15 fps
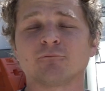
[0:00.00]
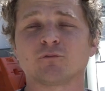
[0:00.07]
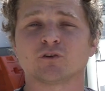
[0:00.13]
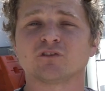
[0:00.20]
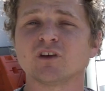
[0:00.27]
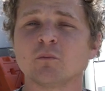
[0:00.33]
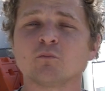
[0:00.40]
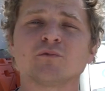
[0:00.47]
and for
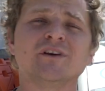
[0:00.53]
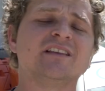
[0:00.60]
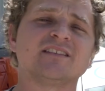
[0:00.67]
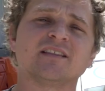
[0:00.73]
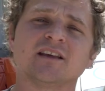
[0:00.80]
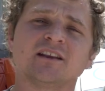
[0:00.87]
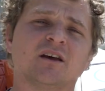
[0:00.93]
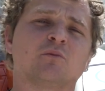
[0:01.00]
some
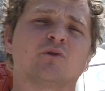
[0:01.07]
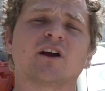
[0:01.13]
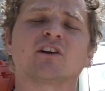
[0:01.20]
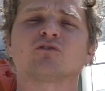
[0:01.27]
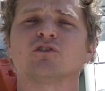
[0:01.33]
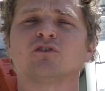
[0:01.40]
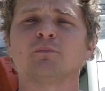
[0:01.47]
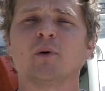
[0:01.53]
reason the
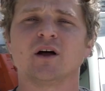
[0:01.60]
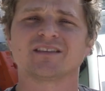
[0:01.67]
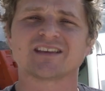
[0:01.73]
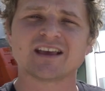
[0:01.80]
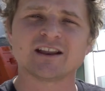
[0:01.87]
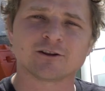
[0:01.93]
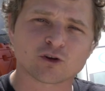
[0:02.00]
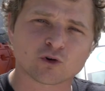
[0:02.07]
WRX responds
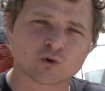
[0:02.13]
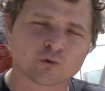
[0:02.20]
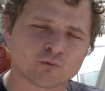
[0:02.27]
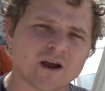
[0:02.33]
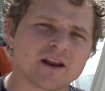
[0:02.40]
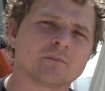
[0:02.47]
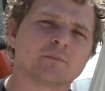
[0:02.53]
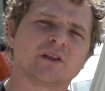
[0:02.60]

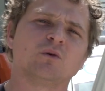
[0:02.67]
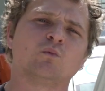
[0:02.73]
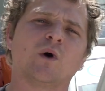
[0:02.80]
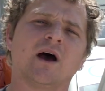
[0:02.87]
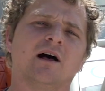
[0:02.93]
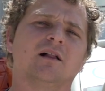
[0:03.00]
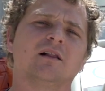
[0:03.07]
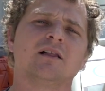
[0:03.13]
incredibly
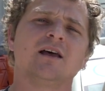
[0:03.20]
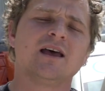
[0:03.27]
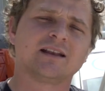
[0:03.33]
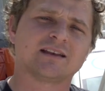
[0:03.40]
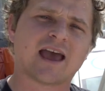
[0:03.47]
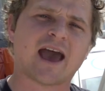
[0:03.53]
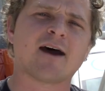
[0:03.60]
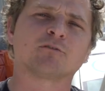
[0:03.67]
well
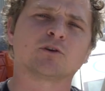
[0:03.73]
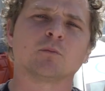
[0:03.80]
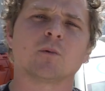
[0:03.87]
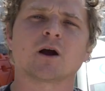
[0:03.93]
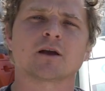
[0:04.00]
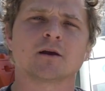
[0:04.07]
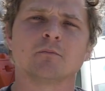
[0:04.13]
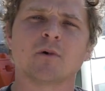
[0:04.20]
to
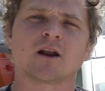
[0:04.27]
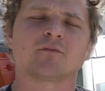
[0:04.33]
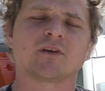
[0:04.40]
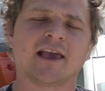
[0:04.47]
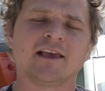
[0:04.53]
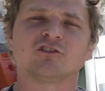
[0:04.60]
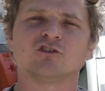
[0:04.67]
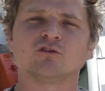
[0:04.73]
aftermarket
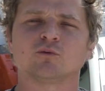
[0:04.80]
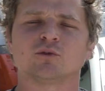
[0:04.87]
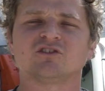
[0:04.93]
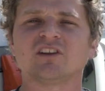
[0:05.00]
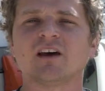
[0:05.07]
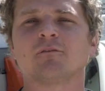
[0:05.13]
modifications, which